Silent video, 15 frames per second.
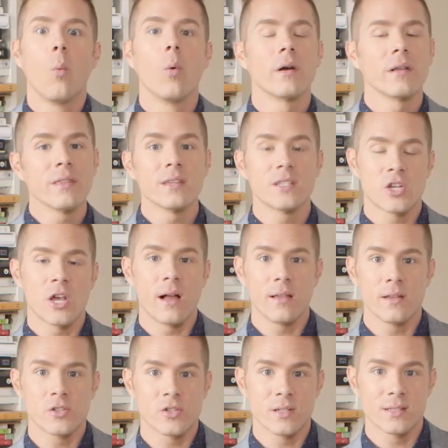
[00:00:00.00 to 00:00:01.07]
One of the
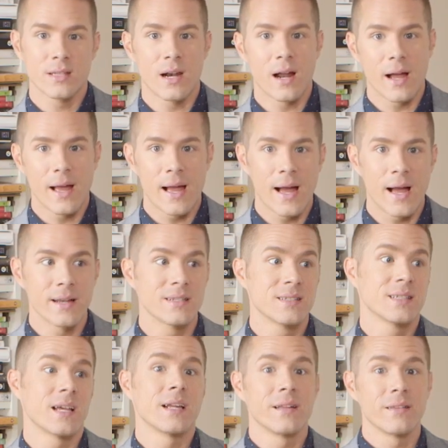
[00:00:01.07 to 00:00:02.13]
challenges that I had
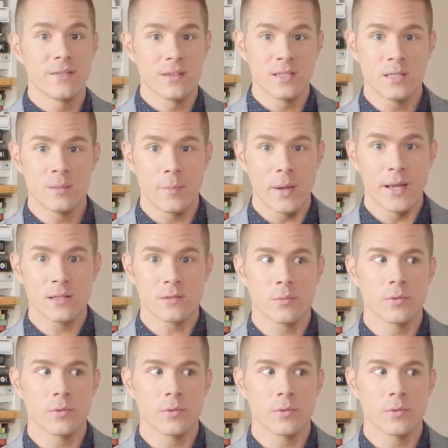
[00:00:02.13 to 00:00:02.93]
designing this space